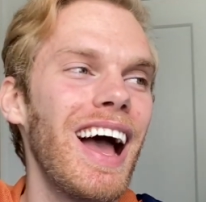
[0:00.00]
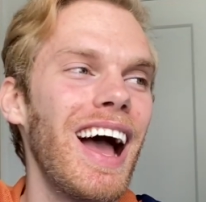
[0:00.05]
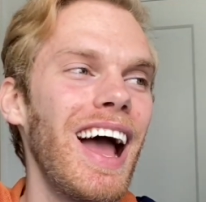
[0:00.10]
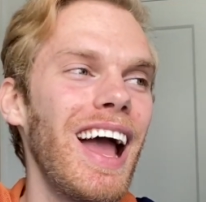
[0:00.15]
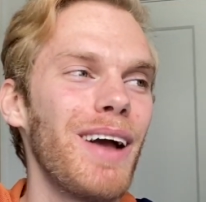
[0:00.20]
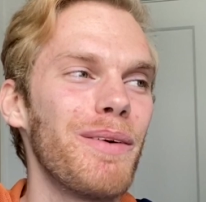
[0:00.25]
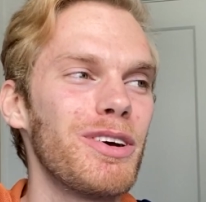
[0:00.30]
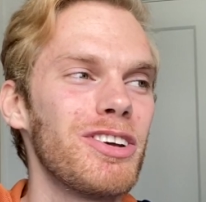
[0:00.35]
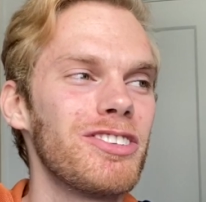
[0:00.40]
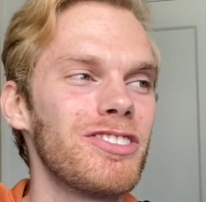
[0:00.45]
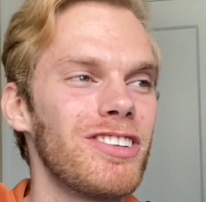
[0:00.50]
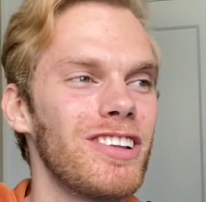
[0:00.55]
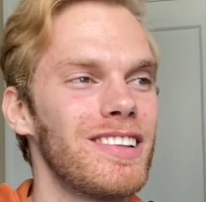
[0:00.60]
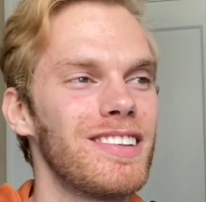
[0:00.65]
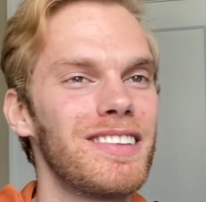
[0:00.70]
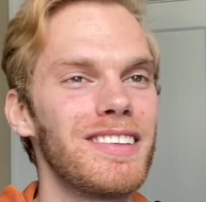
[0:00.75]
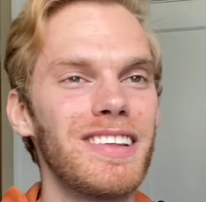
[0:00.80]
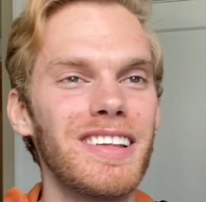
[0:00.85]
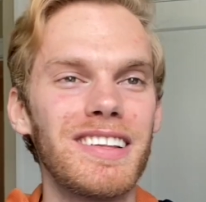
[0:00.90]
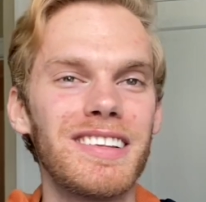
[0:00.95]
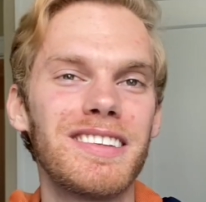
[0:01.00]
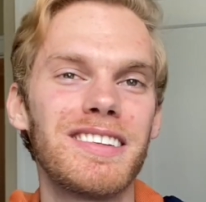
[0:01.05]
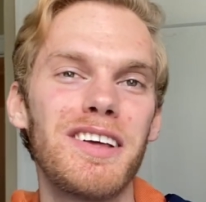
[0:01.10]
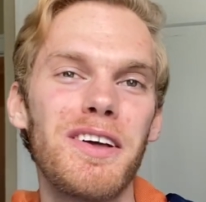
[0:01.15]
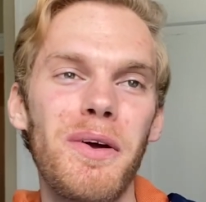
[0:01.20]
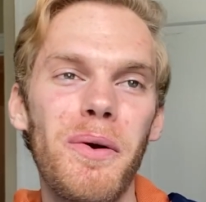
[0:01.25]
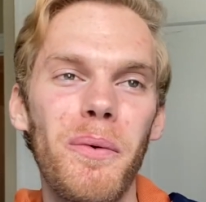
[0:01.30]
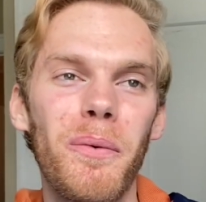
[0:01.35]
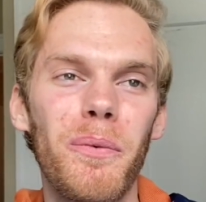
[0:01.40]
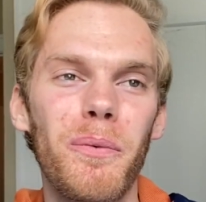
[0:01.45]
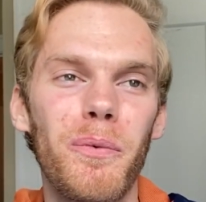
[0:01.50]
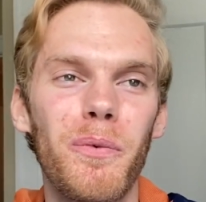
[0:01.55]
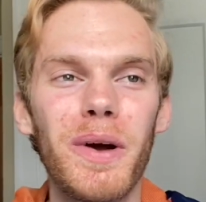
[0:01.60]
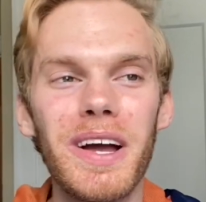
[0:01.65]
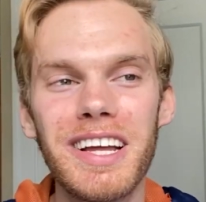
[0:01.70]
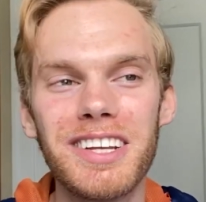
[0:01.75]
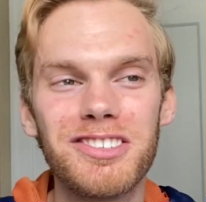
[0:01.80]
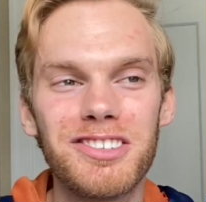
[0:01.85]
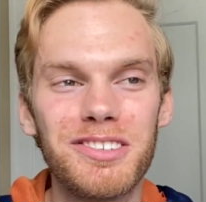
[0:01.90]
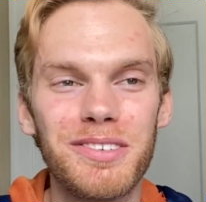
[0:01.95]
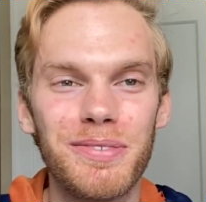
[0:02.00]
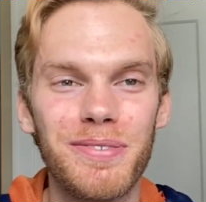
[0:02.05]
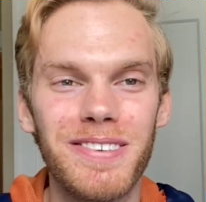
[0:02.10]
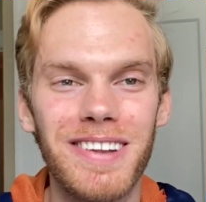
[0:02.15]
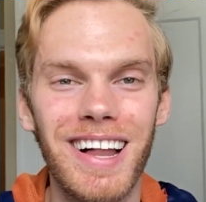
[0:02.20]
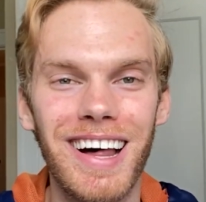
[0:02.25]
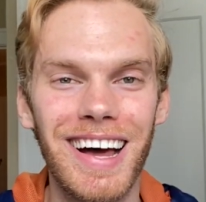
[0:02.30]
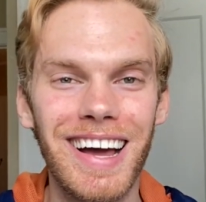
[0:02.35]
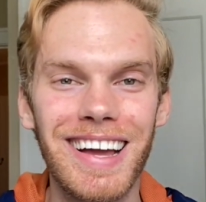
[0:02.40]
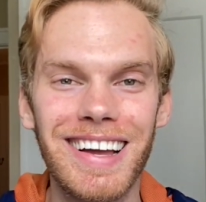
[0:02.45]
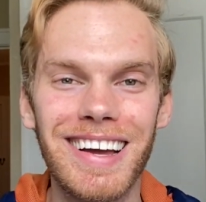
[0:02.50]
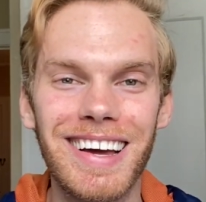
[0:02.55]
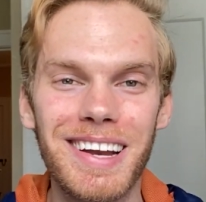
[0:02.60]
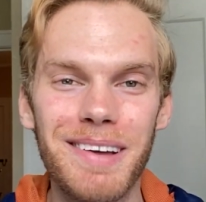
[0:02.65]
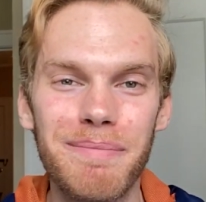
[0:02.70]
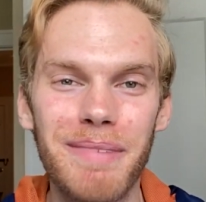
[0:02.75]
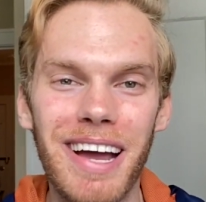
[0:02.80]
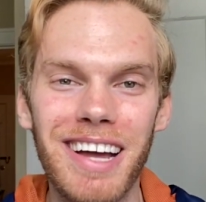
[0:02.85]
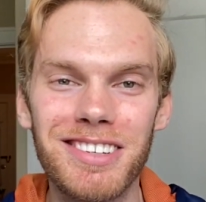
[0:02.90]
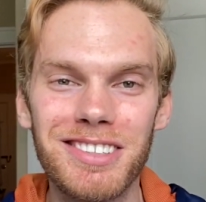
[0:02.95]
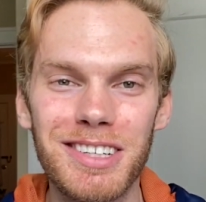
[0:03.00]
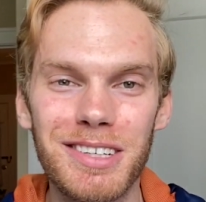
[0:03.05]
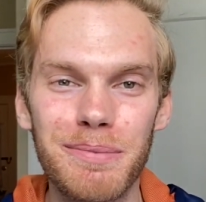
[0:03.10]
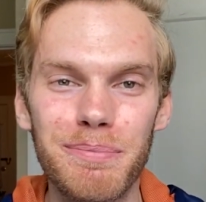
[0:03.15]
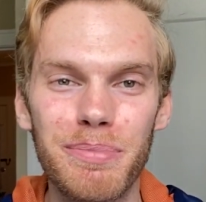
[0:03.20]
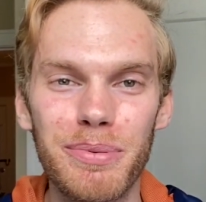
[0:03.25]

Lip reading: I was just this witch flying on a magic